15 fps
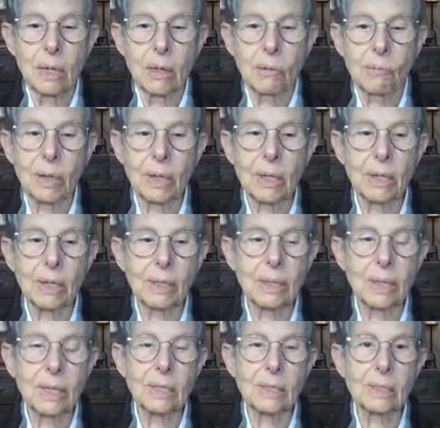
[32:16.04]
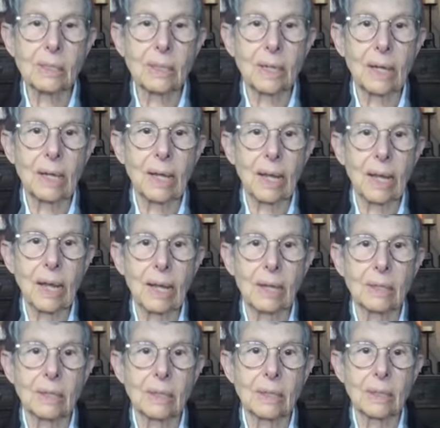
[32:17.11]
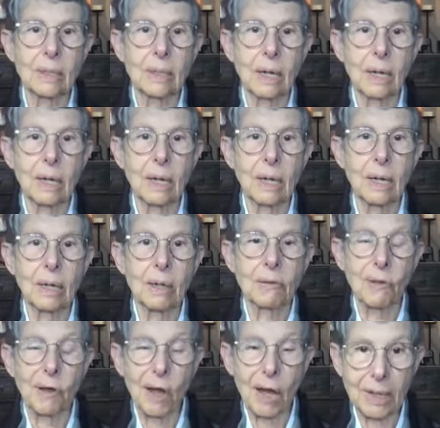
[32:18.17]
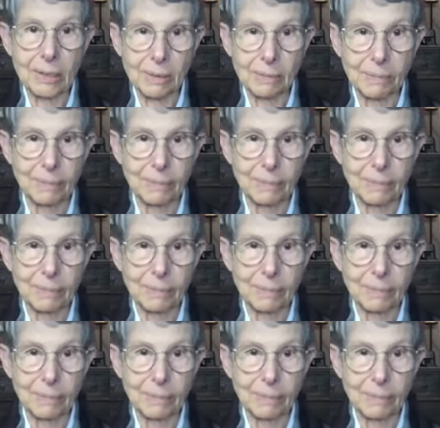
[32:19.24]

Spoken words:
One of the things that I had thought